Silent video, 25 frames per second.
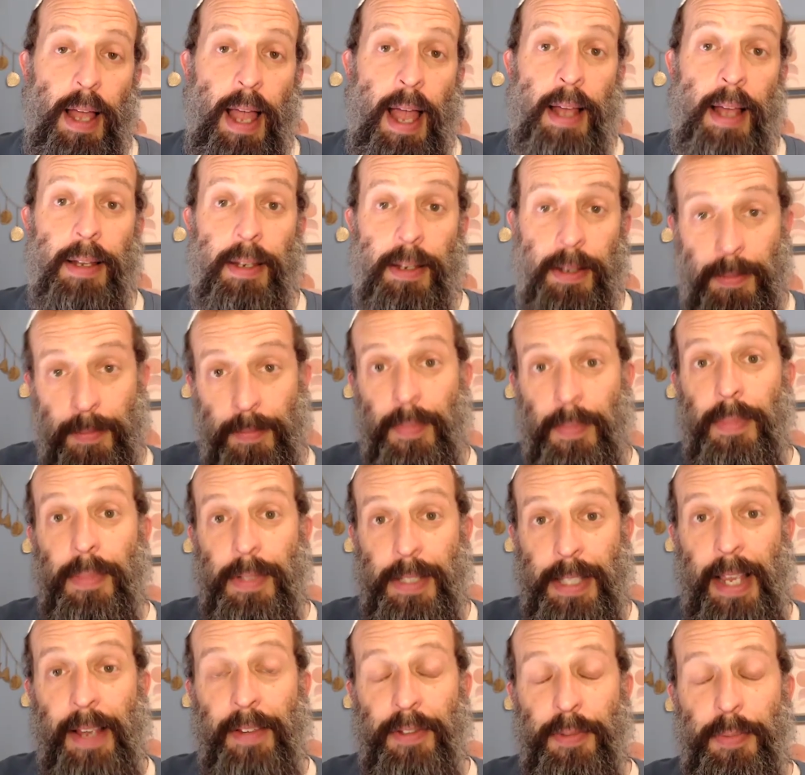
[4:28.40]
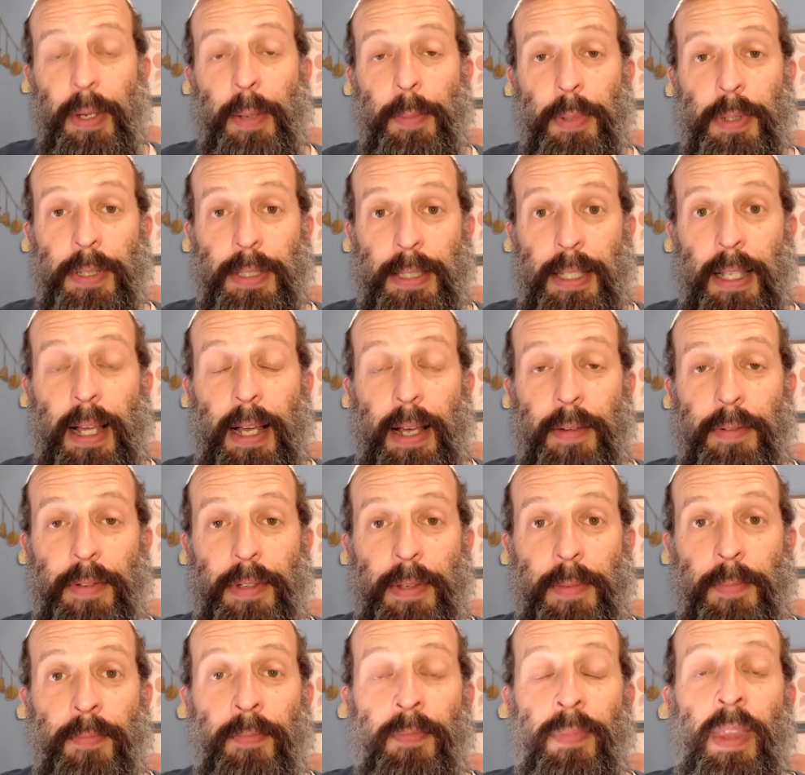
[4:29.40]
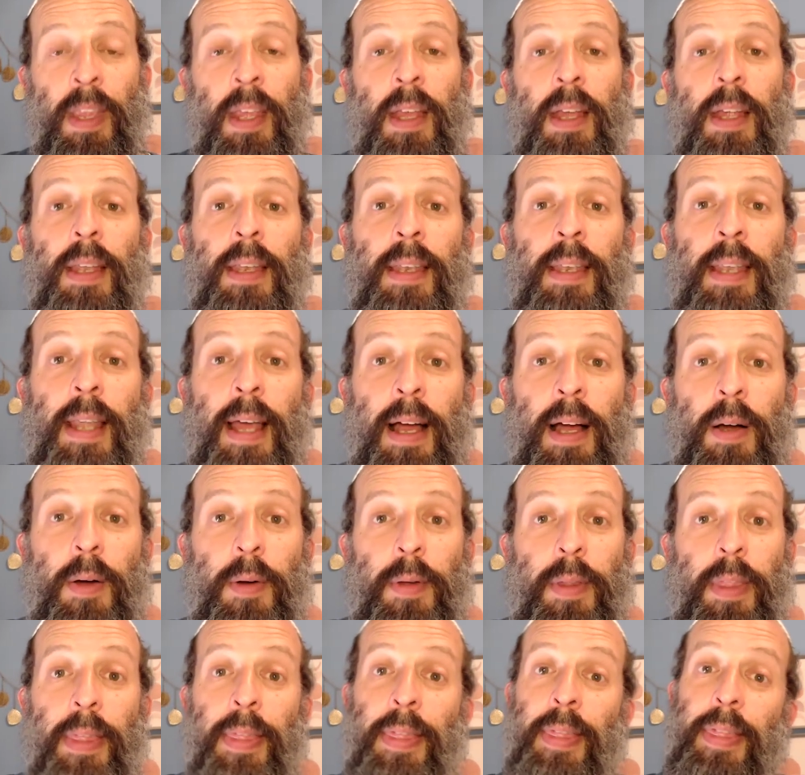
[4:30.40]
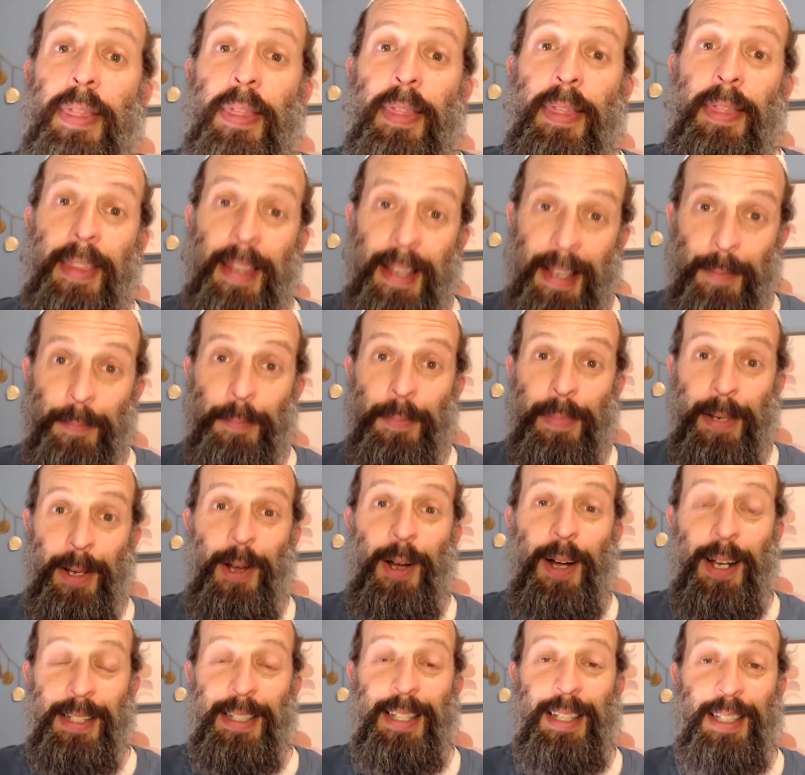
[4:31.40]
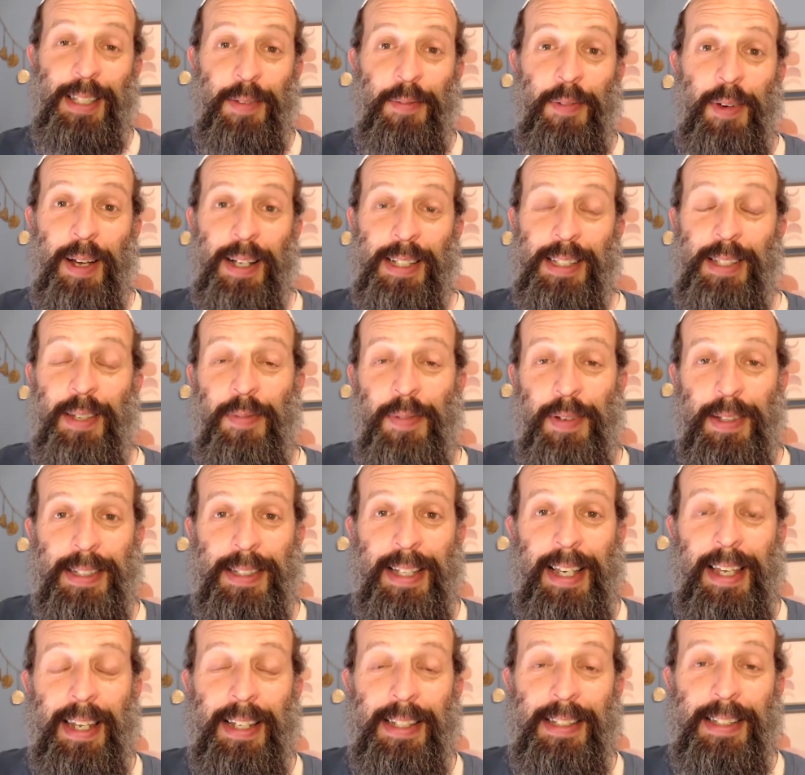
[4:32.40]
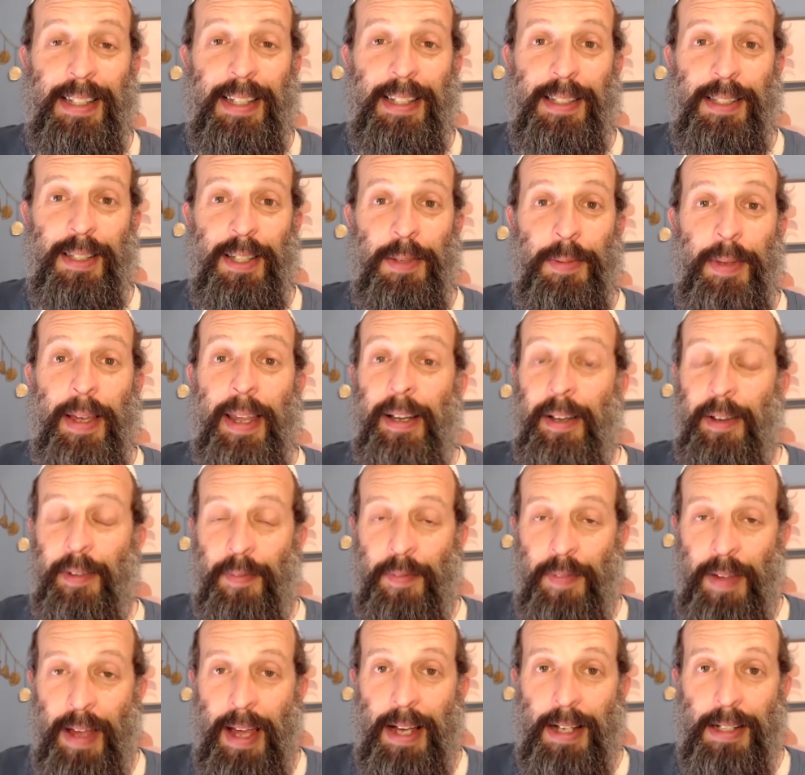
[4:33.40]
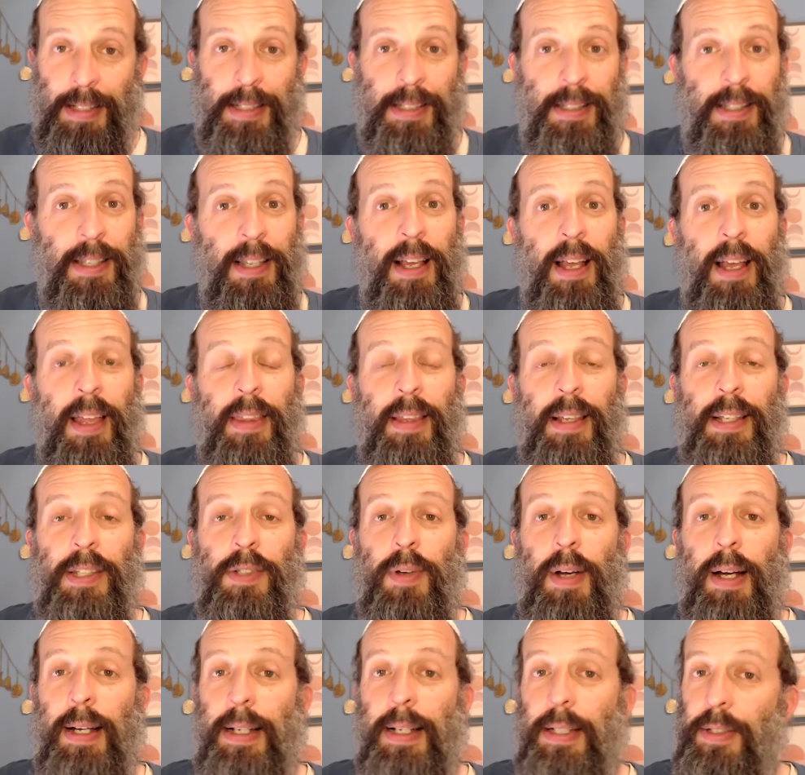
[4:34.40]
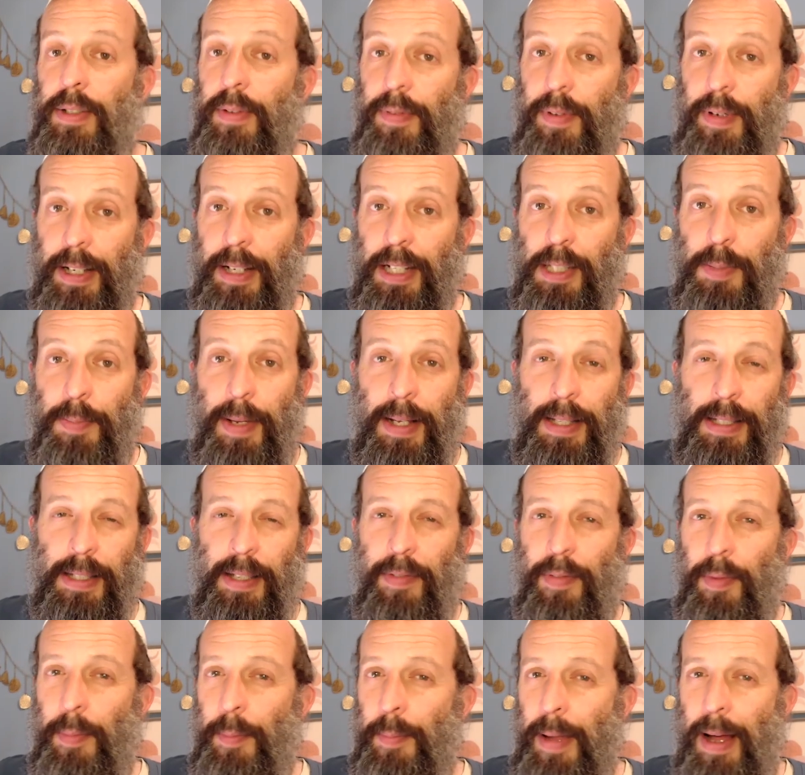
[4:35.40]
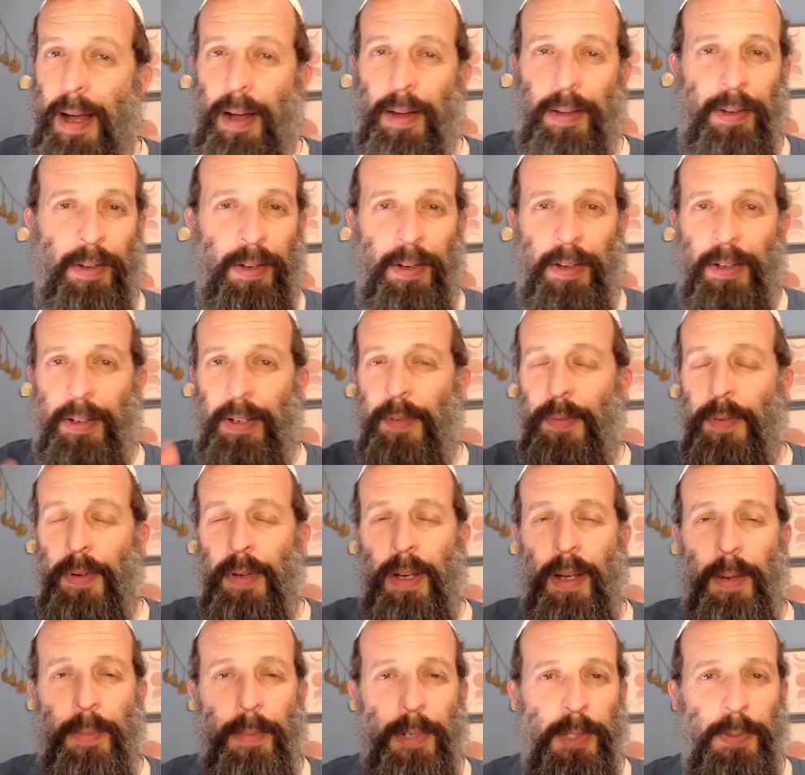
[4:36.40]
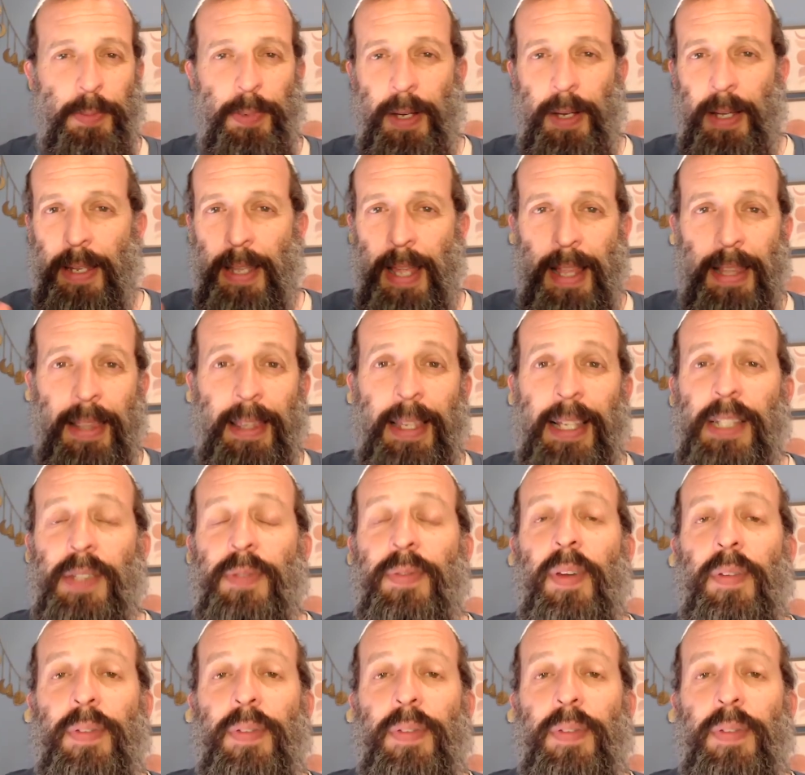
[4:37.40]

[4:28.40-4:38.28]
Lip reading: and saves people's lives. Now, because it's a very sophisticated system and advanced, these rockets are very expensive. About, you hear different numbers, but at least